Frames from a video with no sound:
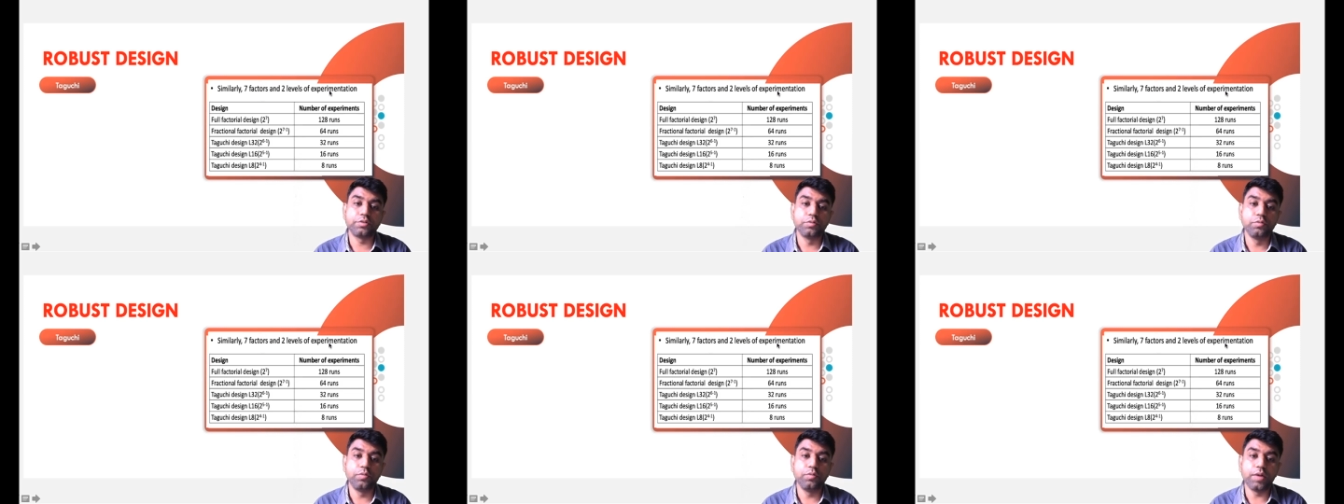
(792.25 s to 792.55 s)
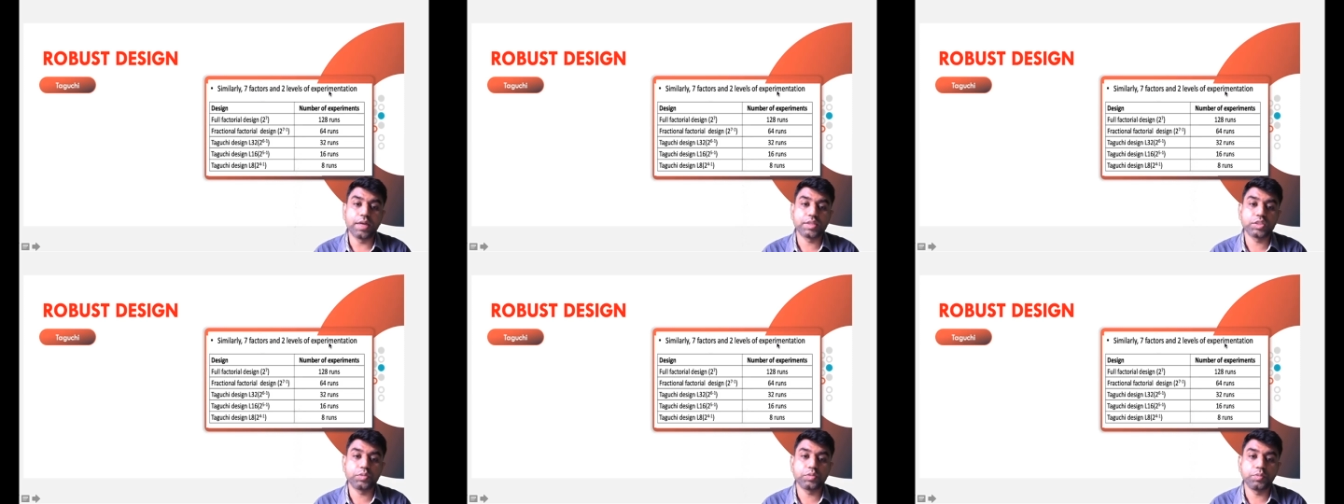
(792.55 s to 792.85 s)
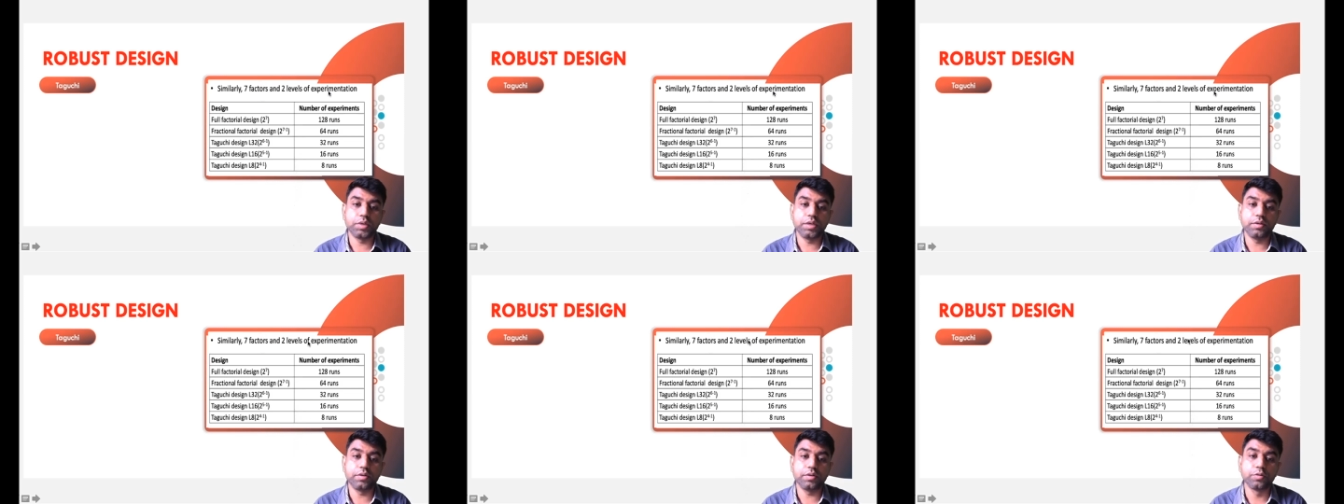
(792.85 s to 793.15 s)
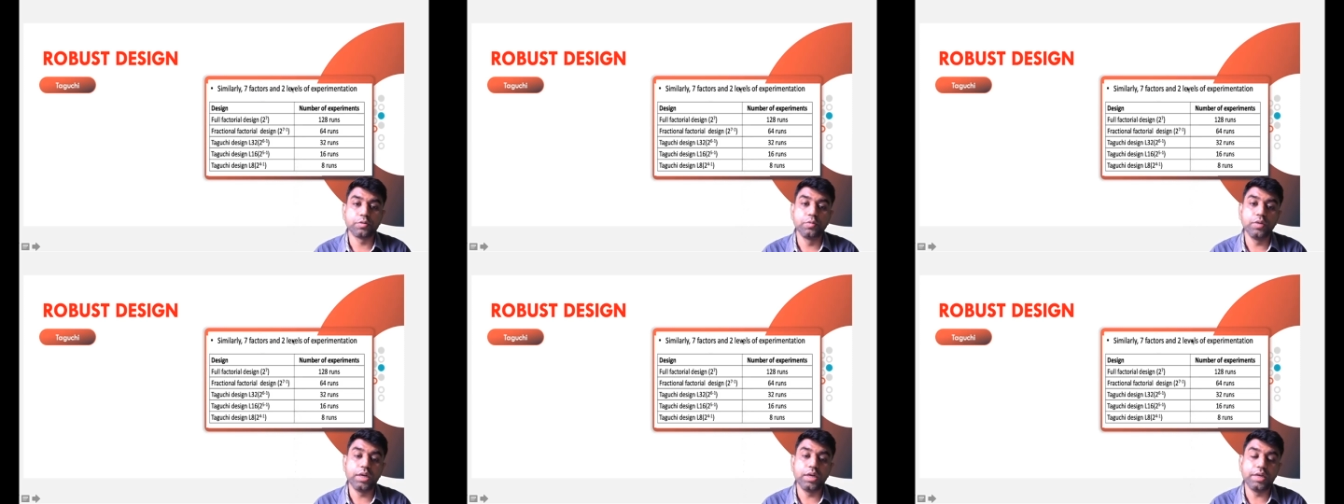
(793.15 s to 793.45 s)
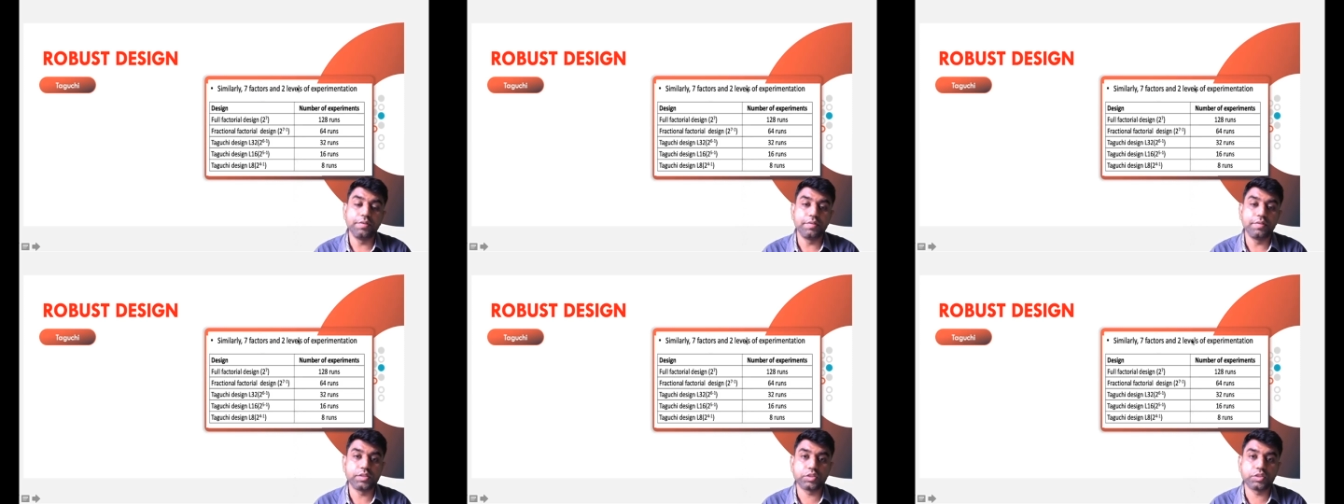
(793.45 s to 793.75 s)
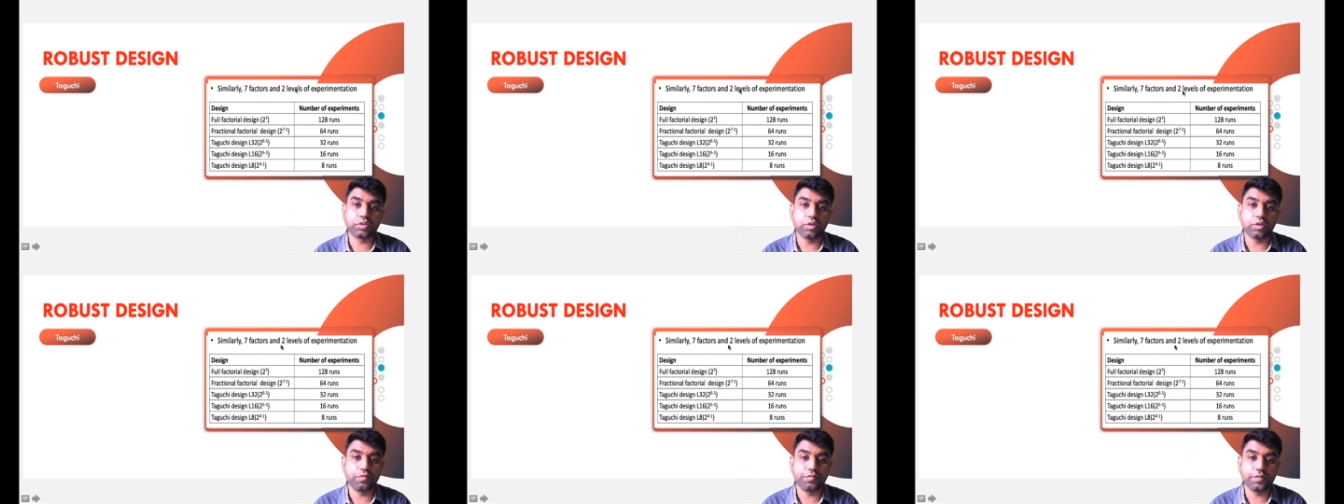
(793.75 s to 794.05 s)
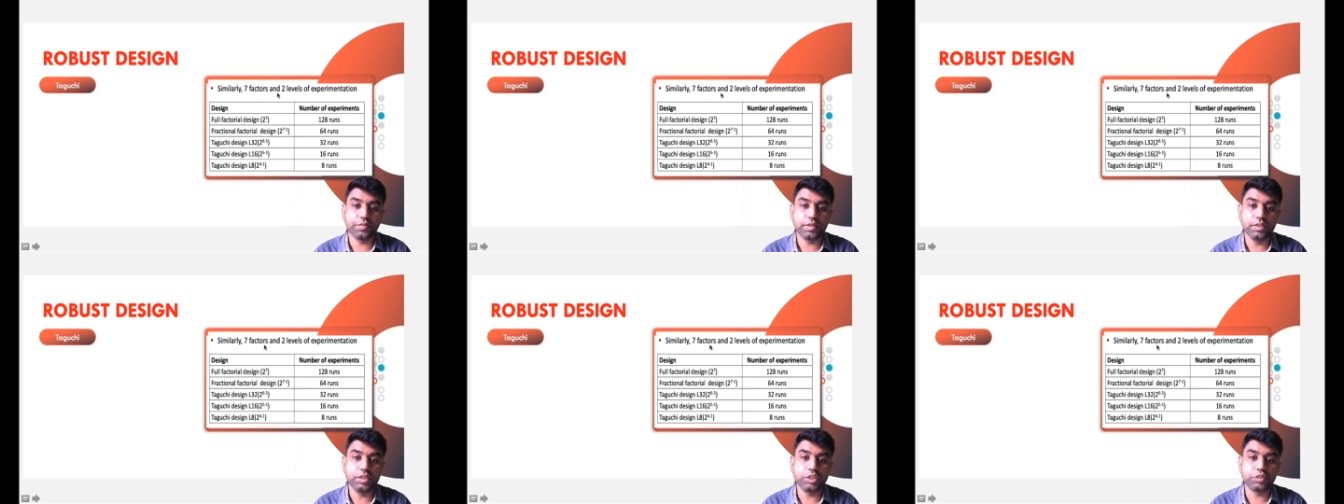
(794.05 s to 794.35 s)
2 levels
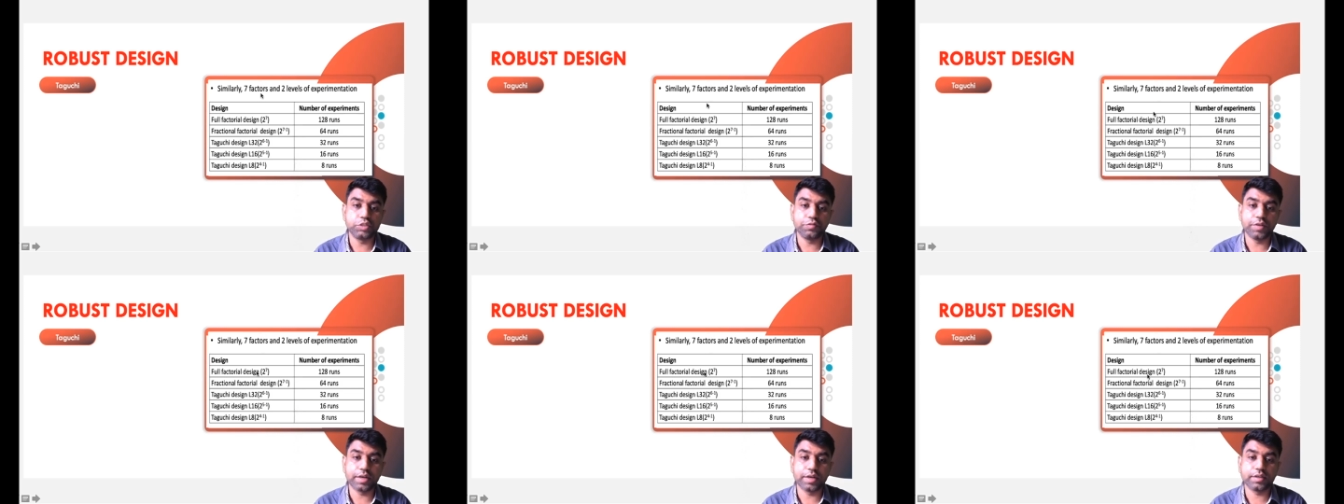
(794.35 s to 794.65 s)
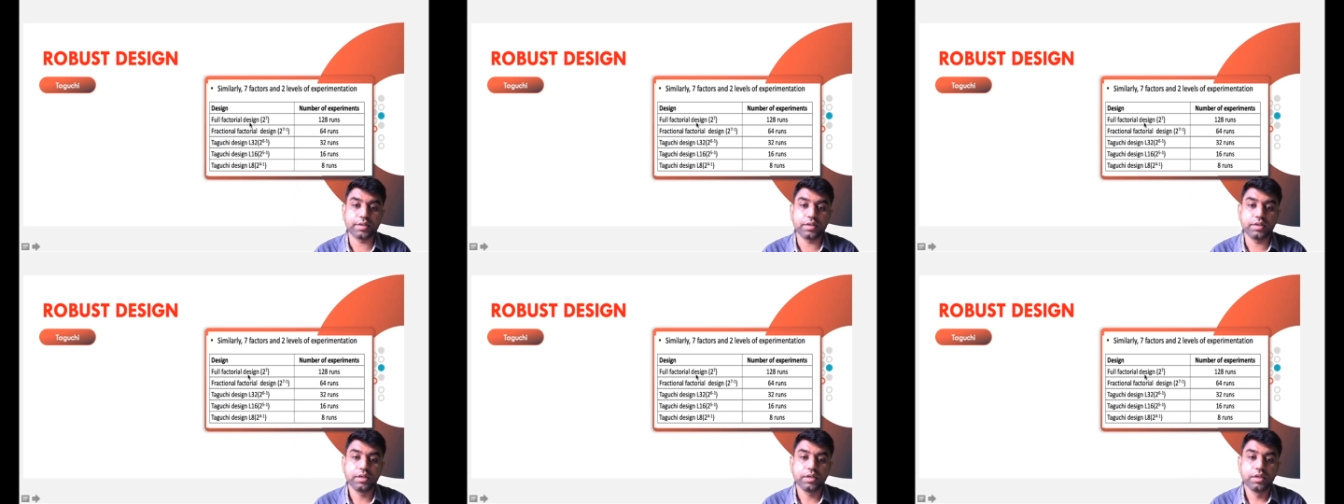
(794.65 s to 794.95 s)
of each factor,